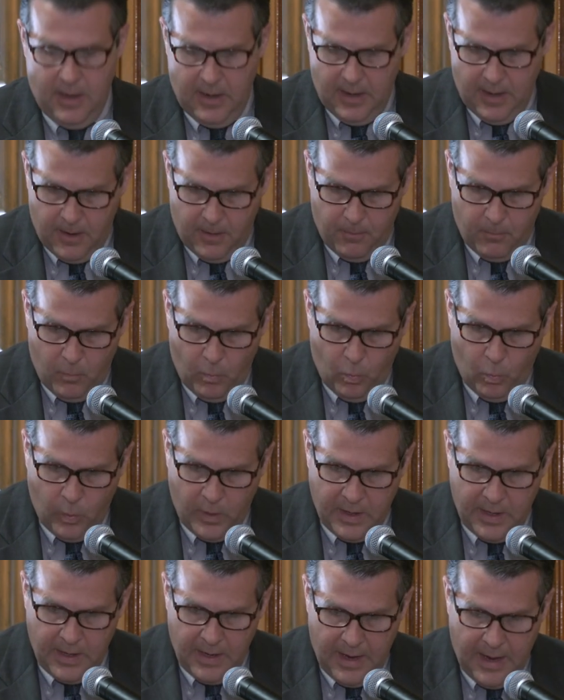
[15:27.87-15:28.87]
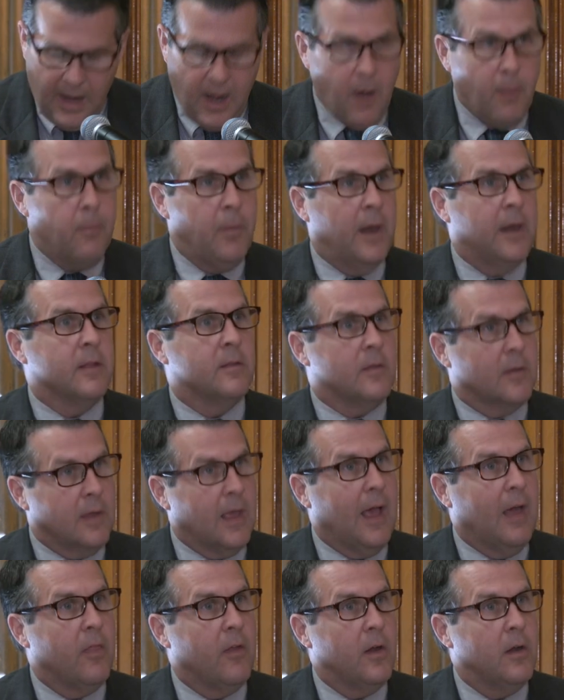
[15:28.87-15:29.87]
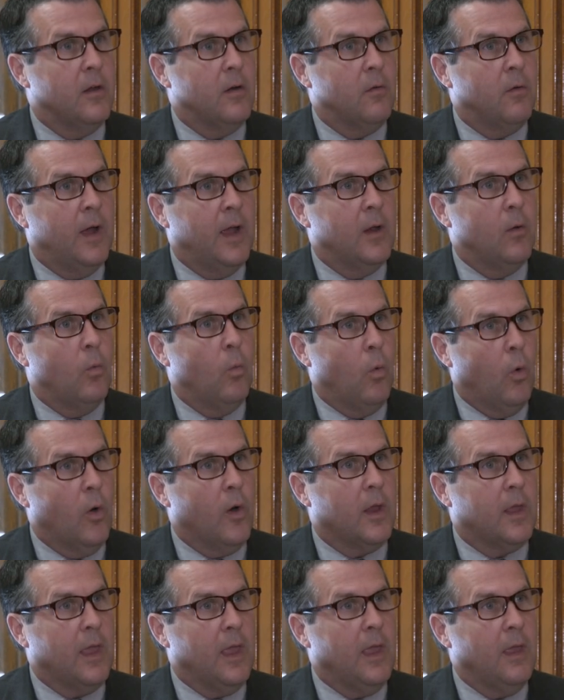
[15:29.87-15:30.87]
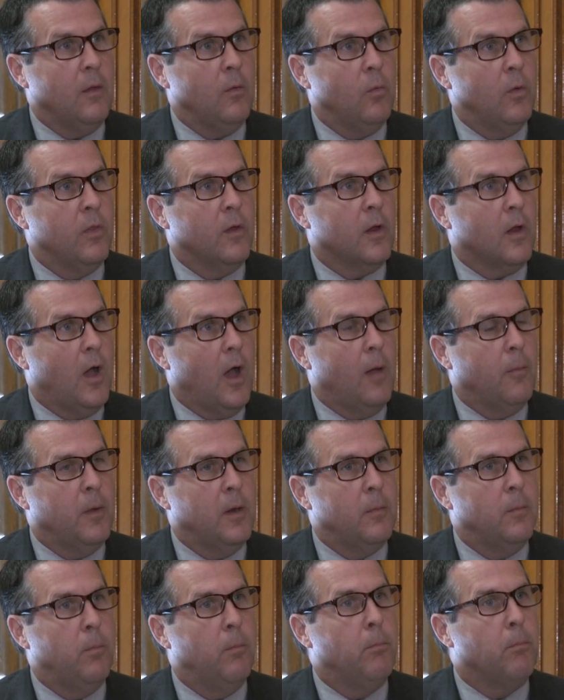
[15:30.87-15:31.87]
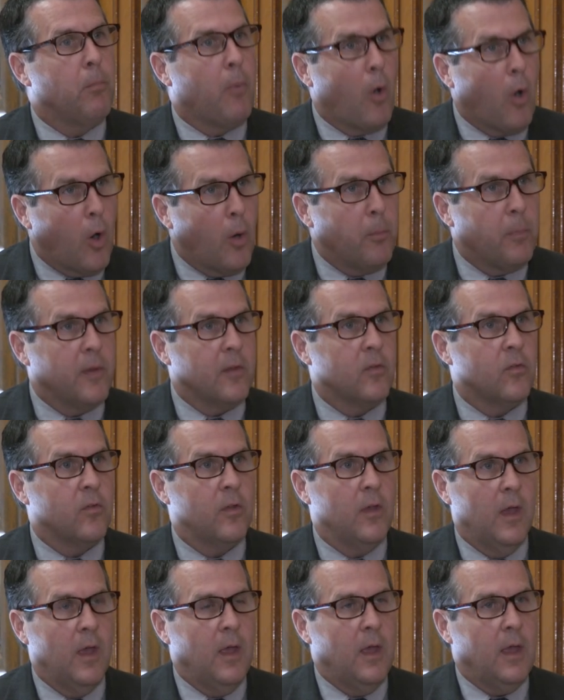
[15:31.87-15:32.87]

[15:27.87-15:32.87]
um, we are better together right working with a common purpose